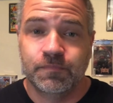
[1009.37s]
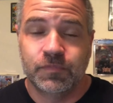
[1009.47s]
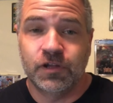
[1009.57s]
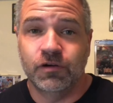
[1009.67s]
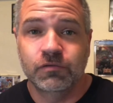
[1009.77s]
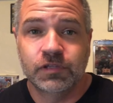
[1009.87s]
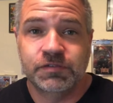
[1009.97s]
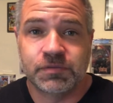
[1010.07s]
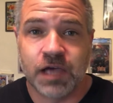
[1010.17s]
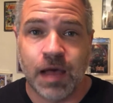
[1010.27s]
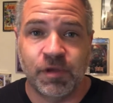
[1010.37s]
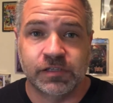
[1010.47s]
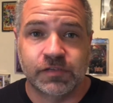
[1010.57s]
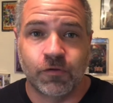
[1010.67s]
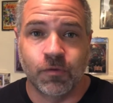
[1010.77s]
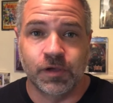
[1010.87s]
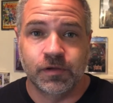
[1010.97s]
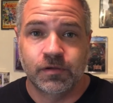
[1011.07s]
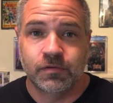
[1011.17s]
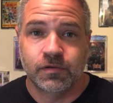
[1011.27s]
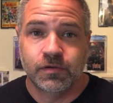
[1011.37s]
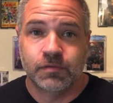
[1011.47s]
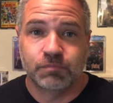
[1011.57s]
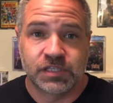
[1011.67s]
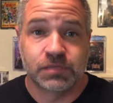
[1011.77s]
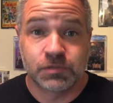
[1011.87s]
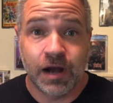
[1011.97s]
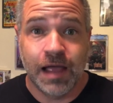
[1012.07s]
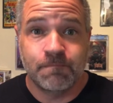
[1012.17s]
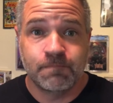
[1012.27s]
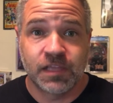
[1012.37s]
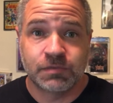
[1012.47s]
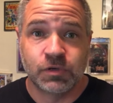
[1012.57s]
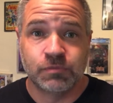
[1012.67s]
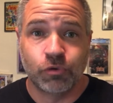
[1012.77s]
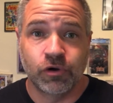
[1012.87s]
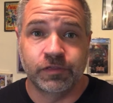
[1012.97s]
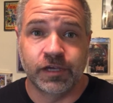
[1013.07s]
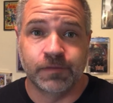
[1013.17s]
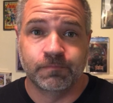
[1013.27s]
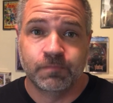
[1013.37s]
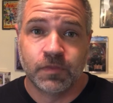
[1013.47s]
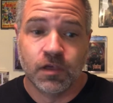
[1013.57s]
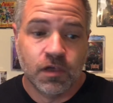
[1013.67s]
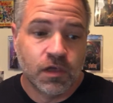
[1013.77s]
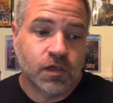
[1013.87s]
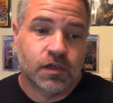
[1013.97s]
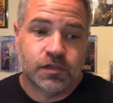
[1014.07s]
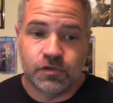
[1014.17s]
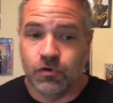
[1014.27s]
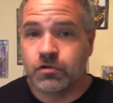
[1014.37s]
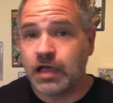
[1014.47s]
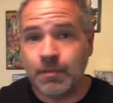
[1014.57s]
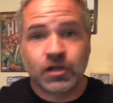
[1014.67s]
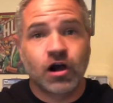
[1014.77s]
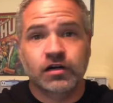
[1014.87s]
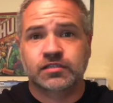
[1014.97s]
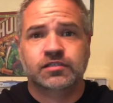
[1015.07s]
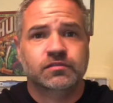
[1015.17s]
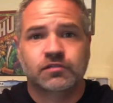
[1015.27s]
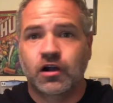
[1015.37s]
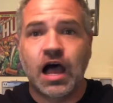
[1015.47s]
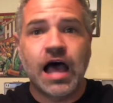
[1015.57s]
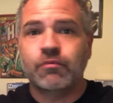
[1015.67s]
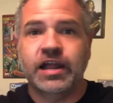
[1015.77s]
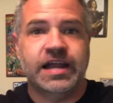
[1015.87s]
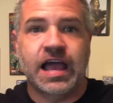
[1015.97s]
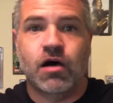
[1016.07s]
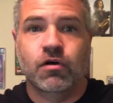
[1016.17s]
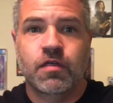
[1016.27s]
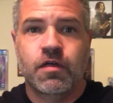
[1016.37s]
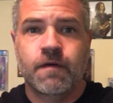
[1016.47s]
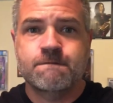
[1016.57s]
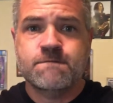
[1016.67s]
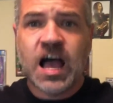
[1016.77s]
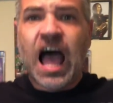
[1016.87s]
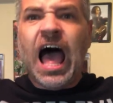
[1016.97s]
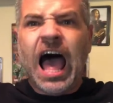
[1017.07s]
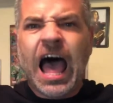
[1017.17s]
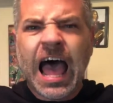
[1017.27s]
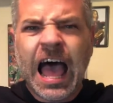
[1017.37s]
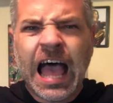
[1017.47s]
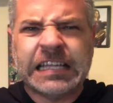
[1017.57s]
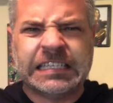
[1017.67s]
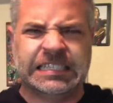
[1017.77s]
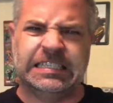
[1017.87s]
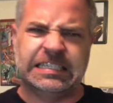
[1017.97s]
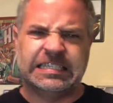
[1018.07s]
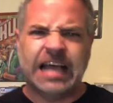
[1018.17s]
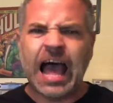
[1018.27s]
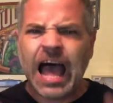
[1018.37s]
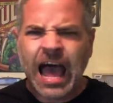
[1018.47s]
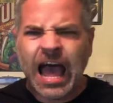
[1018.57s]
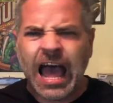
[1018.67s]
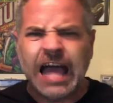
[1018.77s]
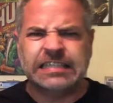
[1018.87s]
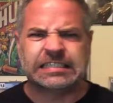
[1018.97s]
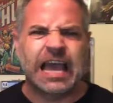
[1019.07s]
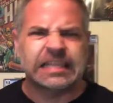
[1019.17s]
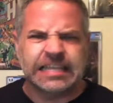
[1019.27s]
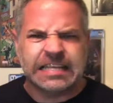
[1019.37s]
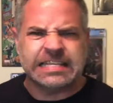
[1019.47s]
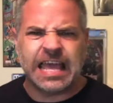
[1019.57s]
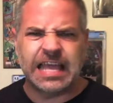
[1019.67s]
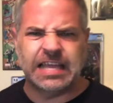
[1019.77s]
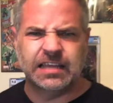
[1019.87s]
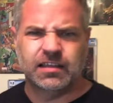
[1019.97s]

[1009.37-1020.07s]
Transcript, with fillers: you know, leave some comments for me, but subscribe, that's the most important thing. So comic cards, they're hot right now. Hot caliente.